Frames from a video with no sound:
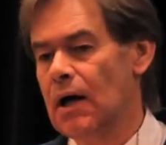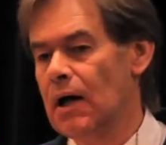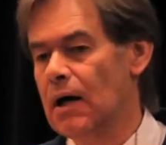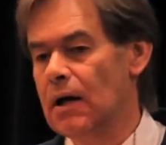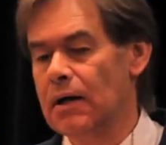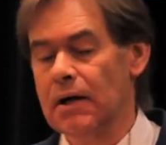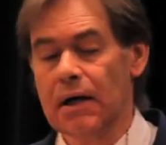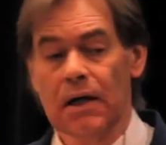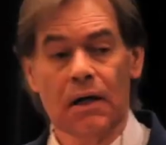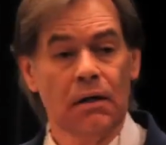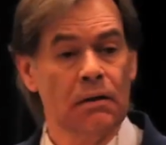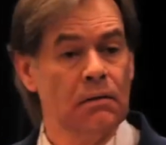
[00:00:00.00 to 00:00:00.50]

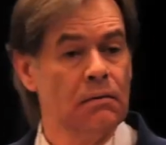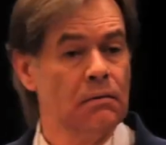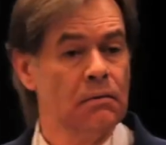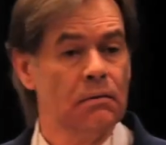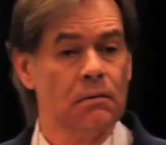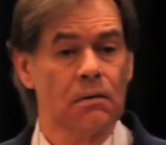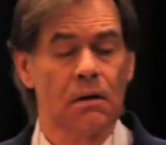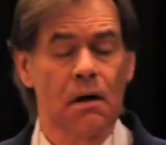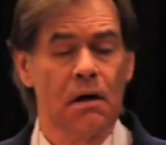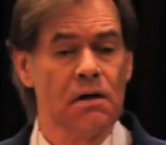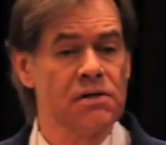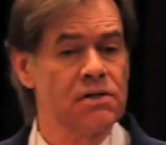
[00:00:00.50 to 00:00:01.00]
in
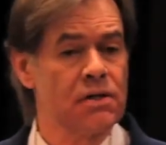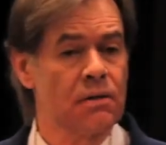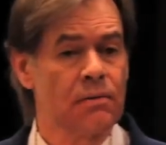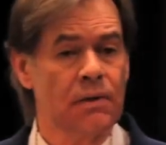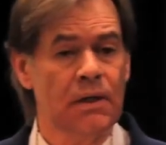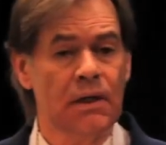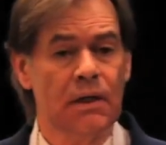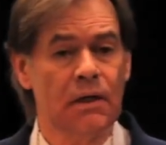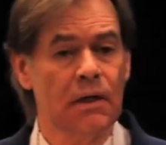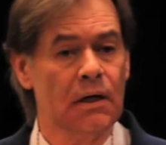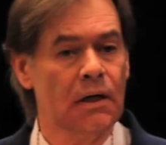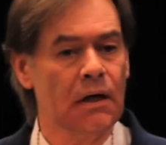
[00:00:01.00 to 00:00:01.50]
Costa
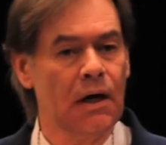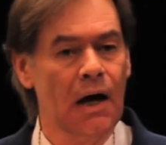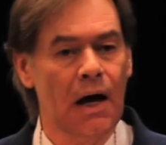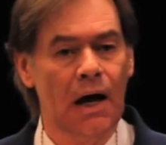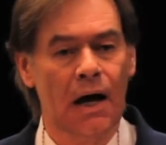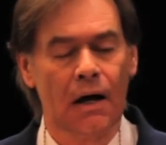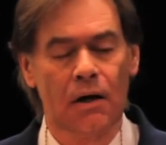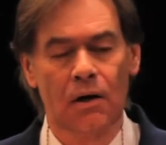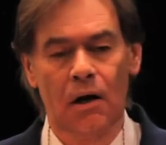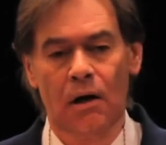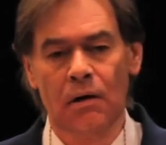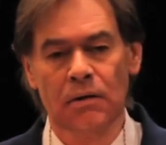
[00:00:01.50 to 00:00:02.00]
Rica, a
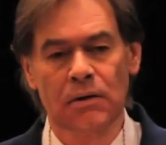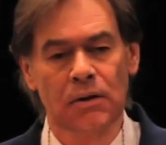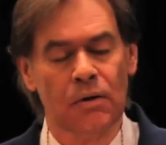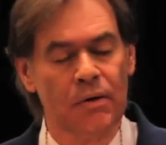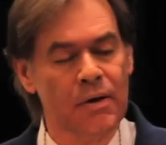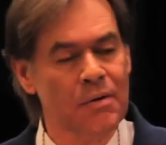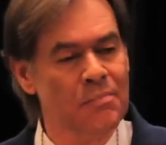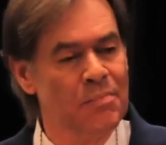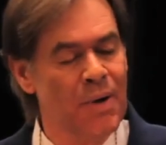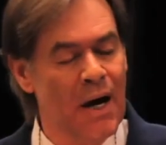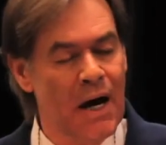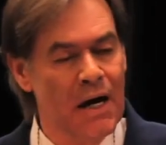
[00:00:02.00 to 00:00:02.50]
condo
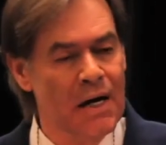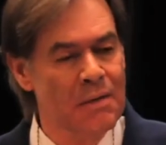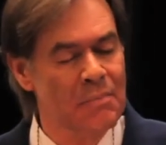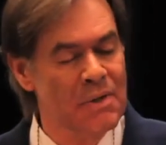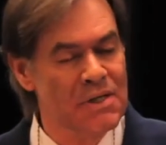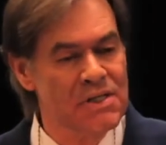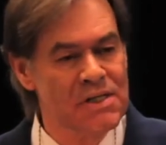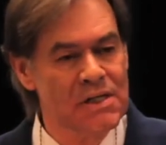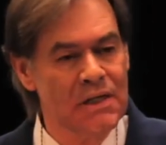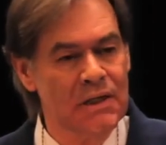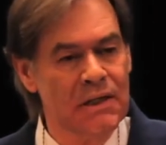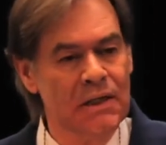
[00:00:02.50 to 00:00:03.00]
in Panama
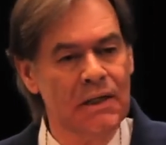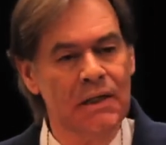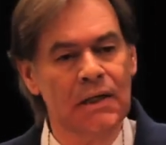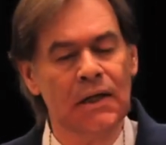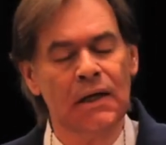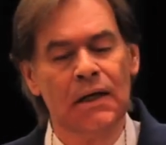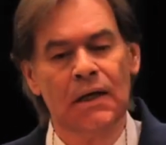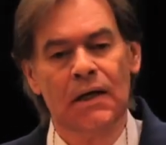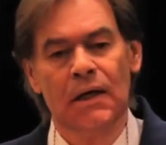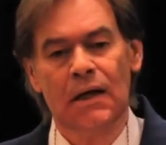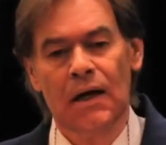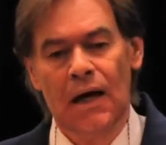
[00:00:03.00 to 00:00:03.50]
City,
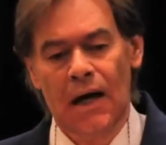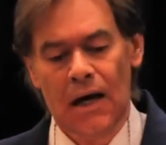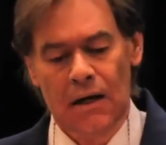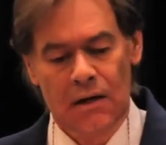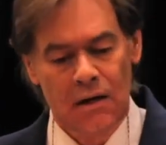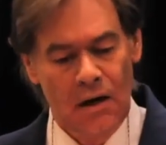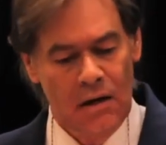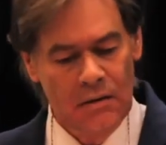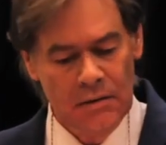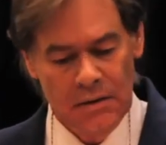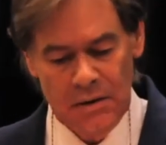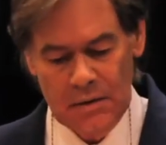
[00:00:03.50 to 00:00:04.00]
a
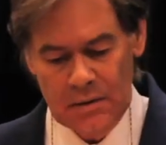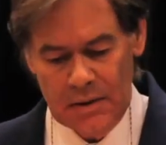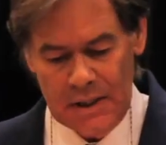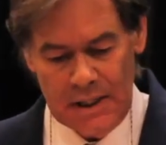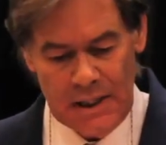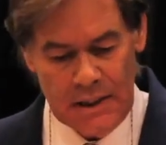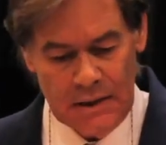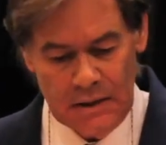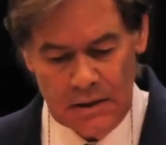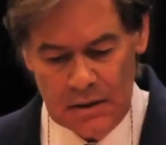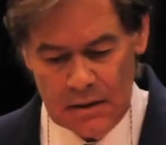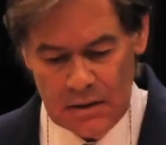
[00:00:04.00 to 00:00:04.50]
condo
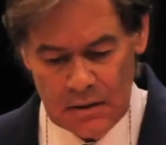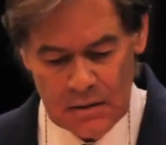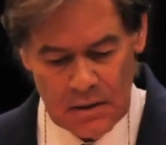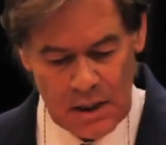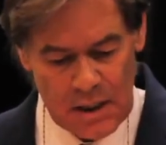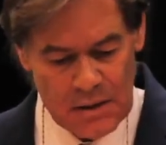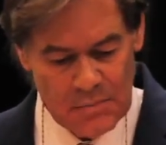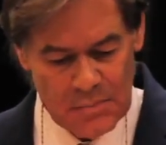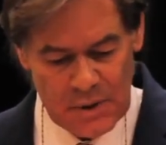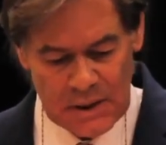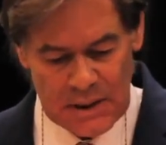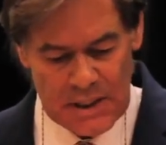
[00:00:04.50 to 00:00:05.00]
in
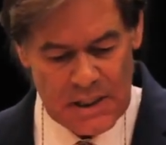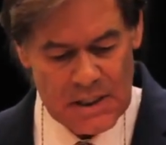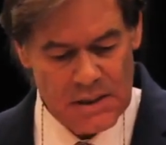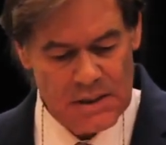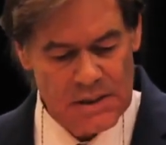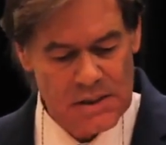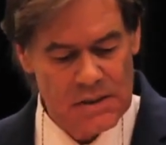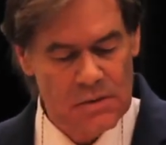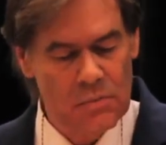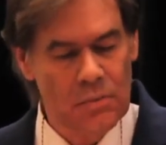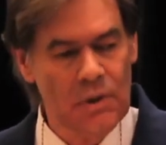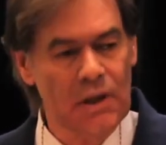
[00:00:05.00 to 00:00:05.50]

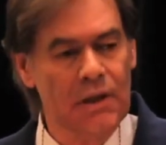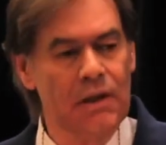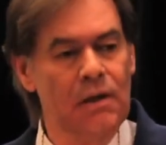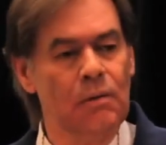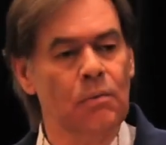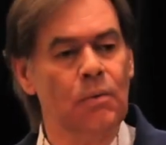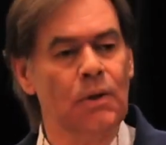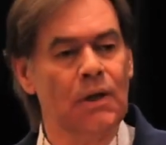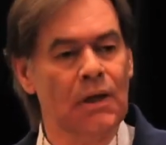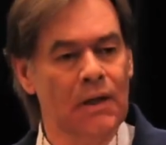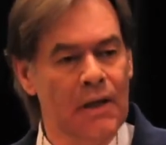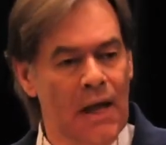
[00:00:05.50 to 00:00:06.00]
Belize,
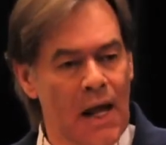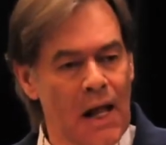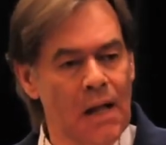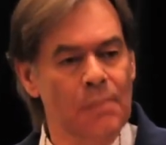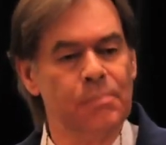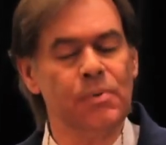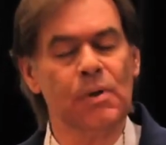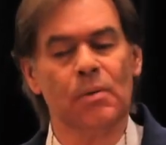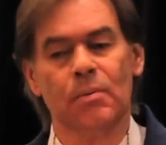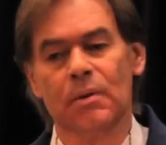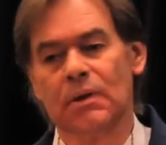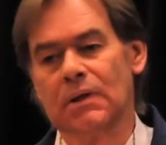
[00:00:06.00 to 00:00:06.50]
we can help
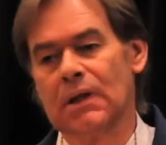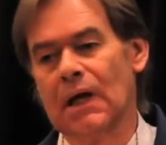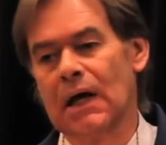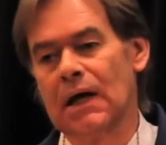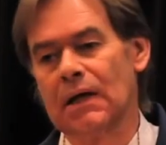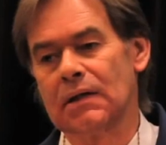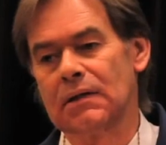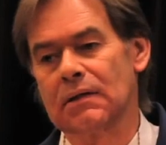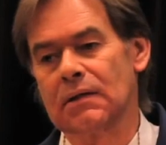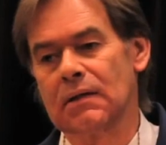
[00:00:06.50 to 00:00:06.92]
you with that.